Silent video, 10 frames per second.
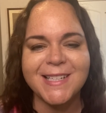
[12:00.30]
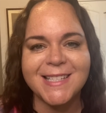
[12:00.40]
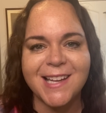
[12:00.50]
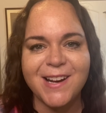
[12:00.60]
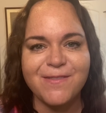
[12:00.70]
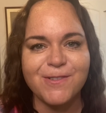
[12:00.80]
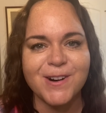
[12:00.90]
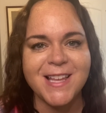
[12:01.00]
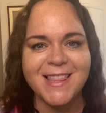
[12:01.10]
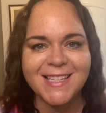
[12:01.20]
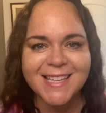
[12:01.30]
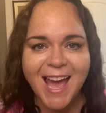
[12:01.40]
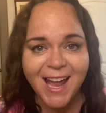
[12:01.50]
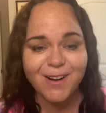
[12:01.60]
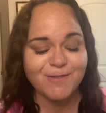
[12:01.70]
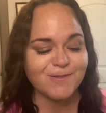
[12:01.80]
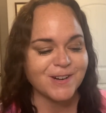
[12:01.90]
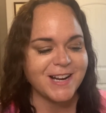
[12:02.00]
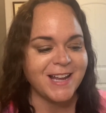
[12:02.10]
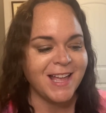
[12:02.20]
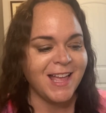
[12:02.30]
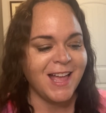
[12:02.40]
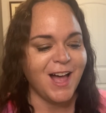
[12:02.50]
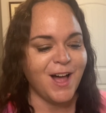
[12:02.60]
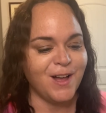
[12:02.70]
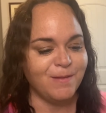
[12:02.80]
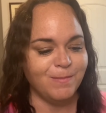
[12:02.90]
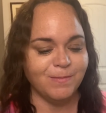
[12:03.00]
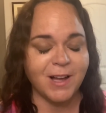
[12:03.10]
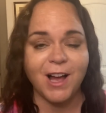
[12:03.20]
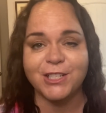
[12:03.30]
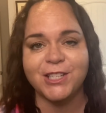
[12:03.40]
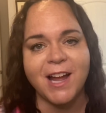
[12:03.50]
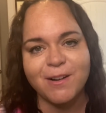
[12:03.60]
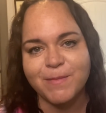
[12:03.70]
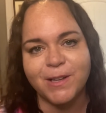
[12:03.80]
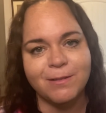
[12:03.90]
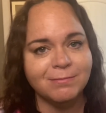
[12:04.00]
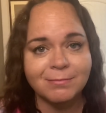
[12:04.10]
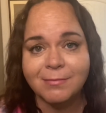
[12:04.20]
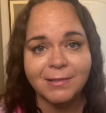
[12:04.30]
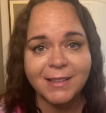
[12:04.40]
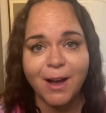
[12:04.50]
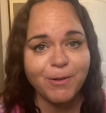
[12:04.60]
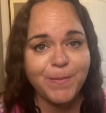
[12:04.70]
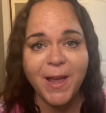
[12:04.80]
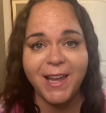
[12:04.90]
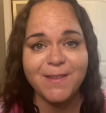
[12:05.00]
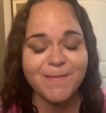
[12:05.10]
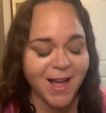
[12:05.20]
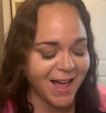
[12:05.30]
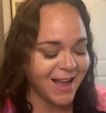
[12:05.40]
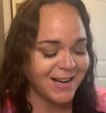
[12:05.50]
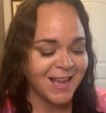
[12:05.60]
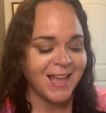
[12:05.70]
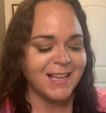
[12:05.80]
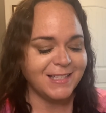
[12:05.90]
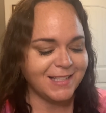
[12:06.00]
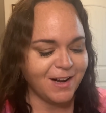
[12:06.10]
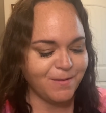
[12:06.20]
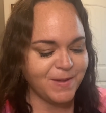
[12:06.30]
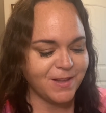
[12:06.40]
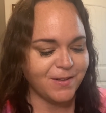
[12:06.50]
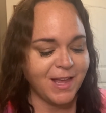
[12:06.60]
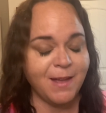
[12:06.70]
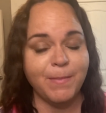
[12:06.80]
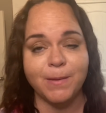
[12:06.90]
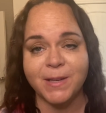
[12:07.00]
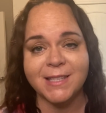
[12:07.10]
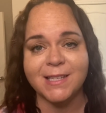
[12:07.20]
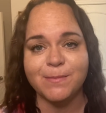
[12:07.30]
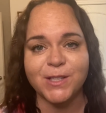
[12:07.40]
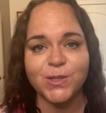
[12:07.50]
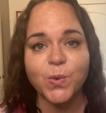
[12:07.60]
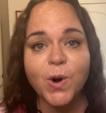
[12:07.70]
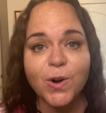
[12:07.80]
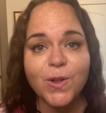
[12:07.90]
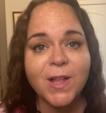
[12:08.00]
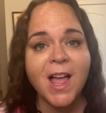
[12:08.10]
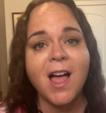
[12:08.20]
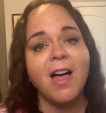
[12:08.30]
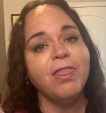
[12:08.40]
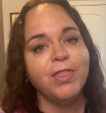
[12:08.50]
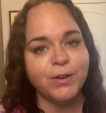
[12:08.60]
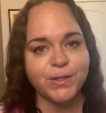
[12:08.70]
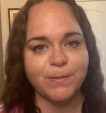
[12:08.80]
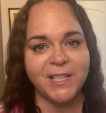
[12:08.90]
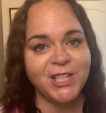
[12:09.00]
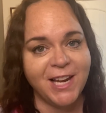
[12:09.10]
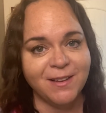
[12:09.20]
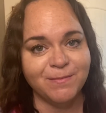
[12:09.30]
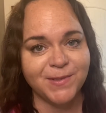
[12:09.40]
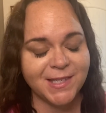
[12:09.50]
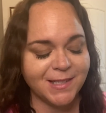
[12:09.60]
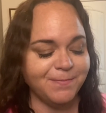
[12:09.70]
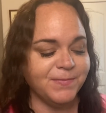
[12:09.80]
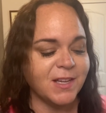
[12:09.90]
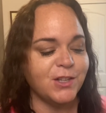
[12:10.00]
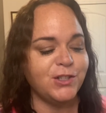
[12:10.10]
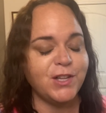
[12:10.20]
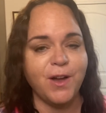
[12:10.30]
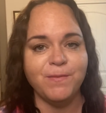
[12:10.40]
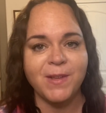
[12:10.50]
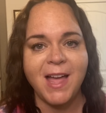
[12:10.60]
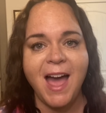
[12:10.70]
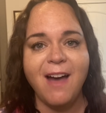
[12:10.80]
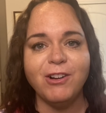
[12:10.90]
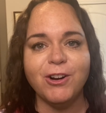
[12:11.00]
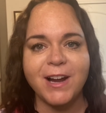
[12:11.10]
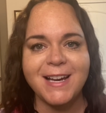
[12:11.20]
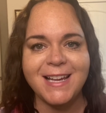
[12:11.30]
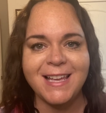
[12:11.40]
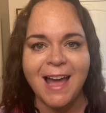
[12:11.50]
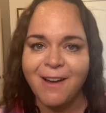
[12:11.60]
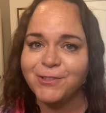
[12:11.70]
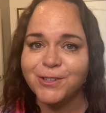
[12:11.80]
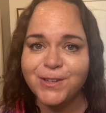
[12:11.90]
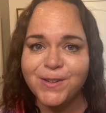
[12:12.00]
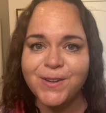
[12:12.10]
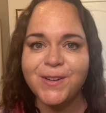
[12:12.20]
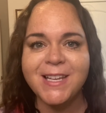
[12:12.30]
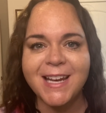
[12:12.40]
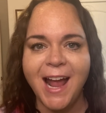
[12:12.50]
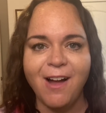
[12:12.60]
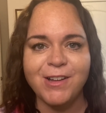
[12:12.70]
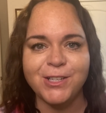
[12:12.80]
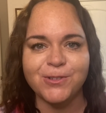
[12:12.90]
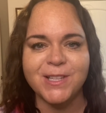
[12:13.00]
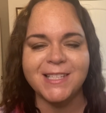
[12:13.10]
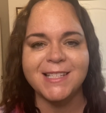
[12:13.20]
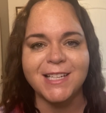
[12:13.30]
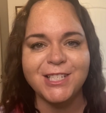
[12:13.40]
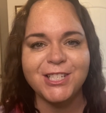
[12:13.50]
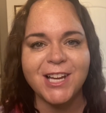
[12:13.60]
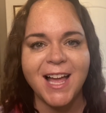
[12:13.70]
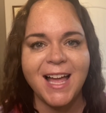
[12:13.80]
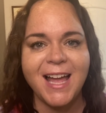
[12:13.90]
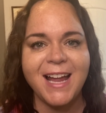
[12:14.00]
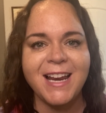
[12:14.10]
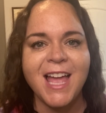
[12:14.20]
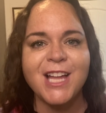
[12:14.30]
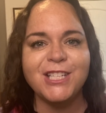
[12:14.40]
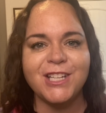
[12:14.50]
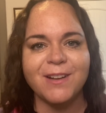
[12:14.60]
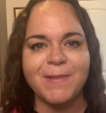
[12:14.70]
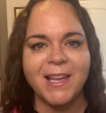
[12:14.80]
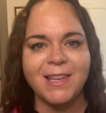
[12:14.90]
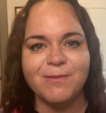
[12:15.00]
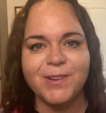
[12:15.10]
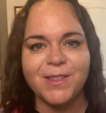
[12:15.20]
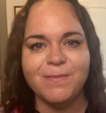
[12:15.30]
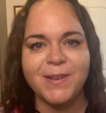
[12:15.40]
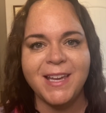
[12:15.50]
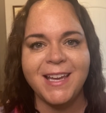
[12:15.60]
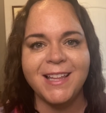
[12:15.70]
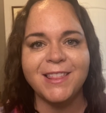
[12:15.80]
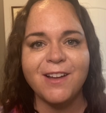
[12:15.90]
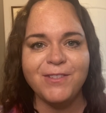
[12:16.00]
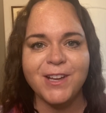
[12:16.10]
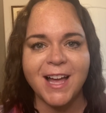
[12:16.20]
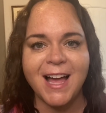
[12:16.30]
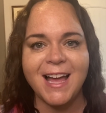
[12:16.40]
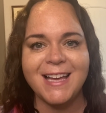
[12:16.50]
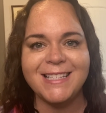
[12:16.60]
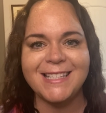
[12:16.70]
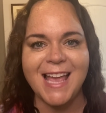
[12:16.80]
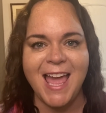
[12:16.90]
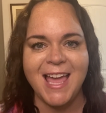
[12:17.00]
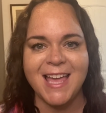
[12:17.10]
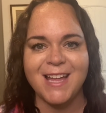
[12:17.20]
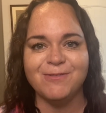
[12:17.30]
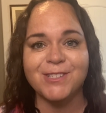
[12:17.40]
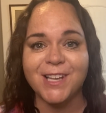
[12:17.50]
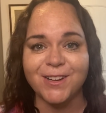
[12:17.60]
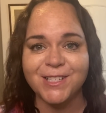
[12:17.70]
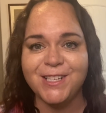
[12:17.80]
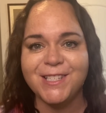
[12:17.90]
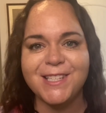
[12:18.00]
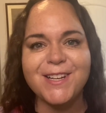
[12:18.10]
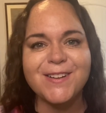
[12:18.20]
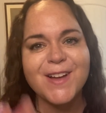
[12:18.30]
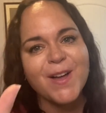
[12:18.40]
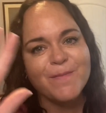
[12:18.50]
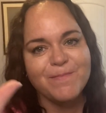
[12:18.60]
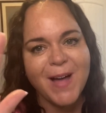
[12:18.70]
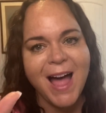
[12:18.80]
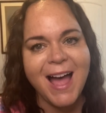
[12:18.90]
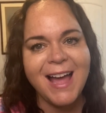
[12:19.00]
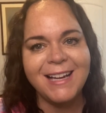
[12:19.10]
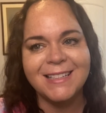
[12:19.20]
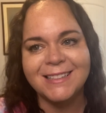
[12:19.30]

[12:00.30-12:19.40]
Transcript: excited for in this category. Gosh, cider mill, that would be mine. Cider mill and pumpkin cinnamon swirl, those are my jams. So have a great afternoon. Get out, enjoy the sunshine, check back in with me. Love you guys, and we'll talk to you soon. Bye.